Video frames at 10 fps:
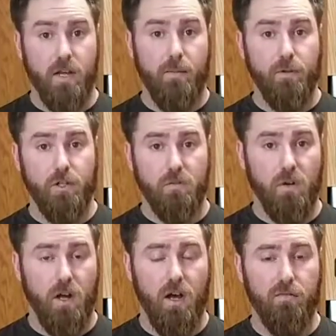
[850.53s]
timer just
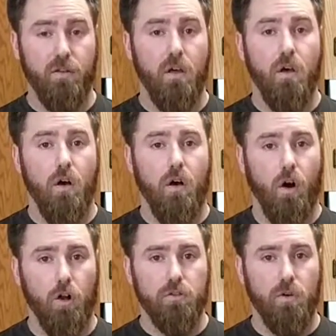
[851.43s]
went off.
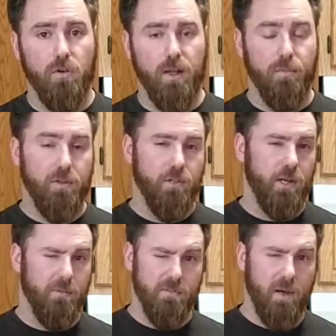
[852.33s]
All told, I put the
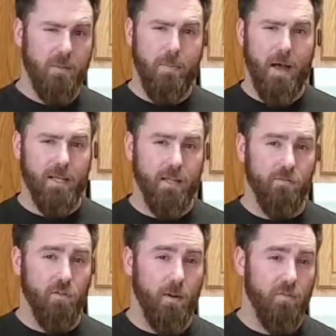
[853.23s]
shepherd's pie back in
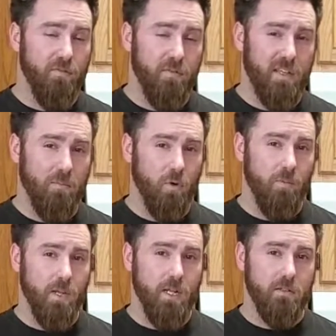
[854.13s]
for about 15 more
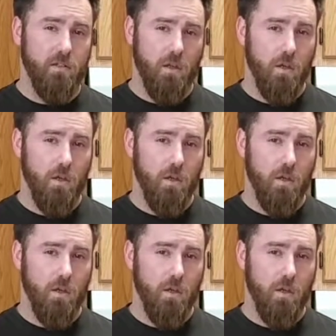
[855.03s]
minutes.